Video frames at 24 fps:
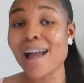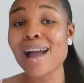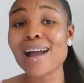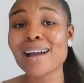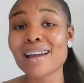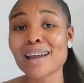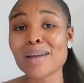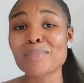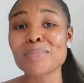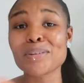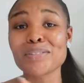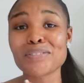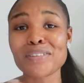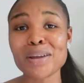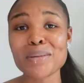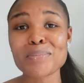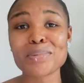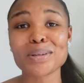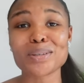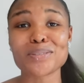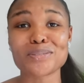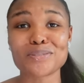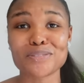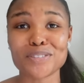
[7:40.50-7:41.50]
I can be fine,
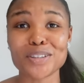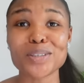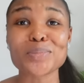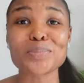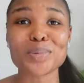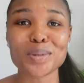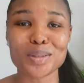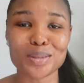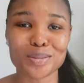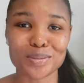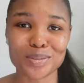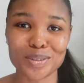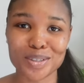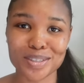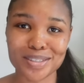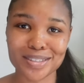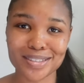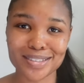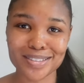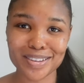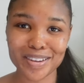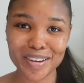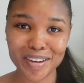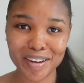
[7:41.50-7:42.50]
but for the both of
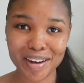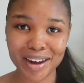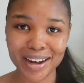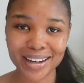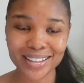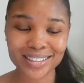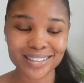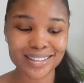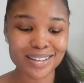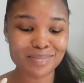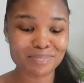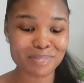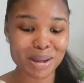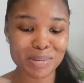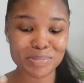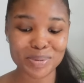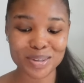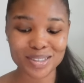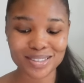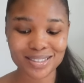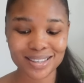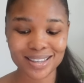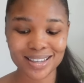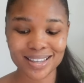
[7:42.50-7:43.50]
us, all right? My
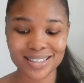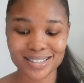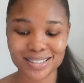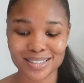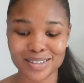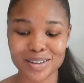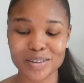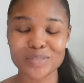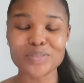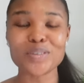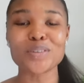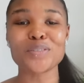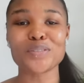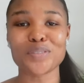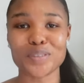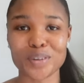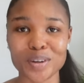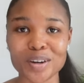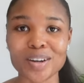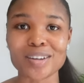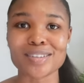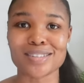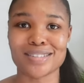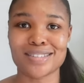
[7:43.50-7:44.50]
beauty is enough
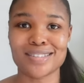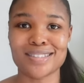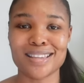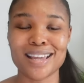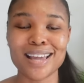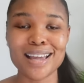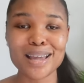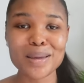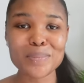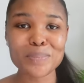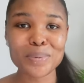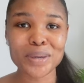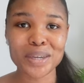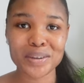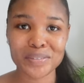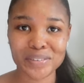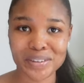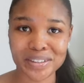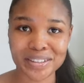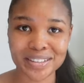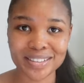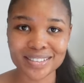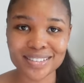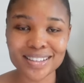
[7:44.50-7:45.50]
for us,
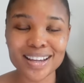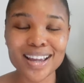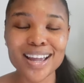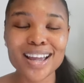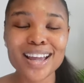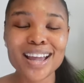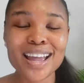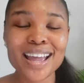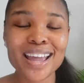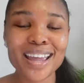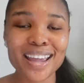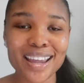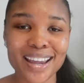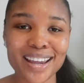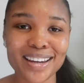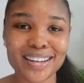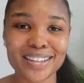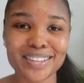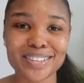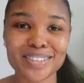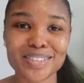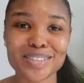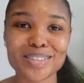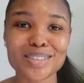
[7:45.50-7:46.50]
period.
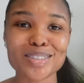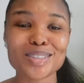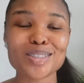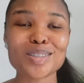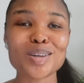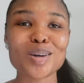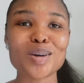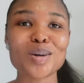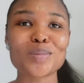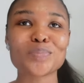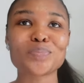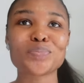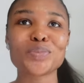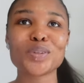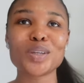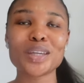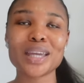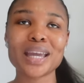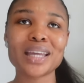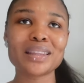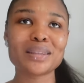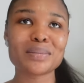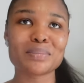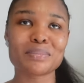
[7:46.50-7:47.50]
Anywho, so you
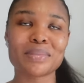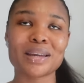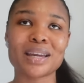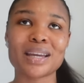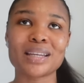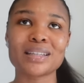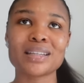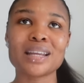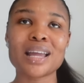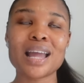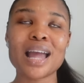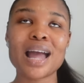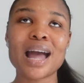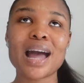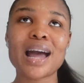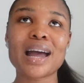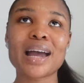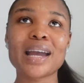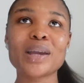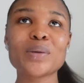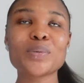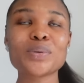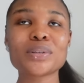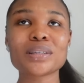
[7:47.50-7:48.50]
get the man.
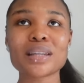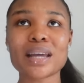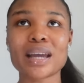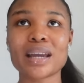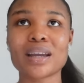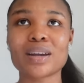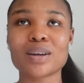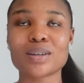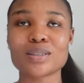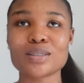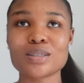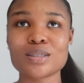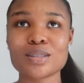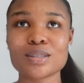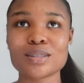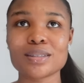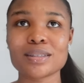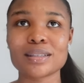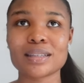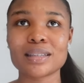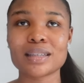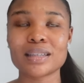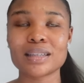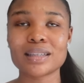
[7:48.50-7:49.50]
I would like us to
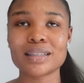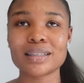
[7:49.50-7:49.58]
look